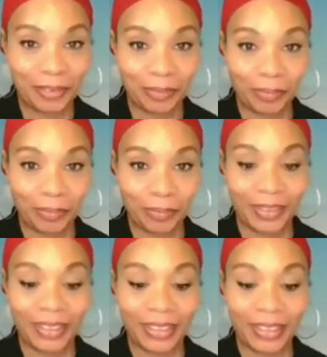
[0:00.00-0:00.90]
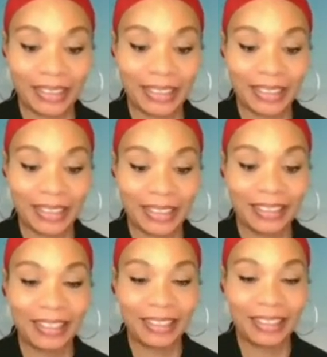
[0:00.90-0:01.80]

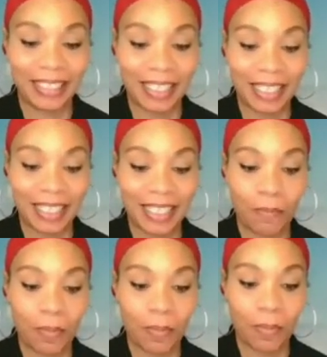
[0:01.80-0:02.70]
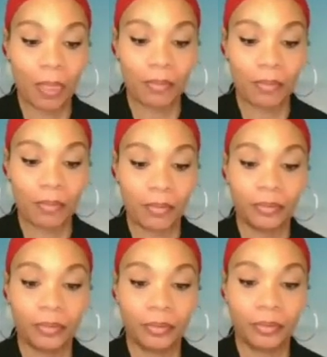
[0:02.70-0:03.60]

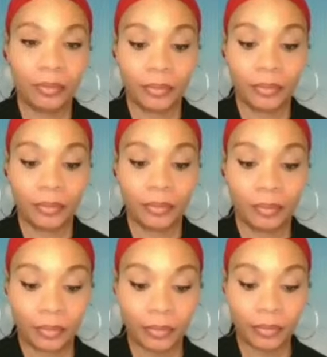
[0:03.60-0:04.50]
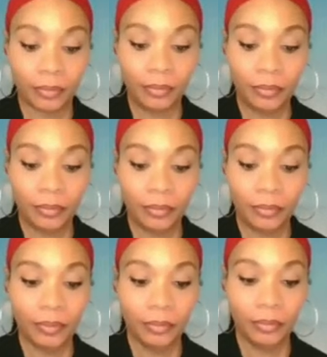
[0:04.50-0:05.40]

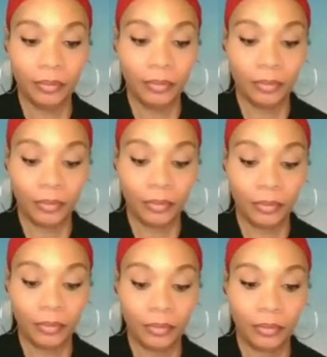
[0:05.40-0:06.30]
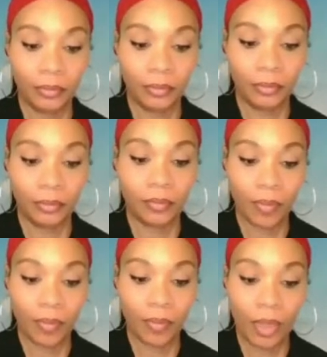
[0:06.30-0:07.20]

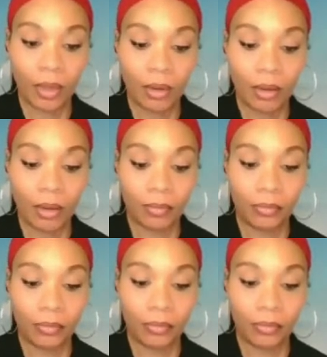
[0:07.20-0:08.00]
(not speaking)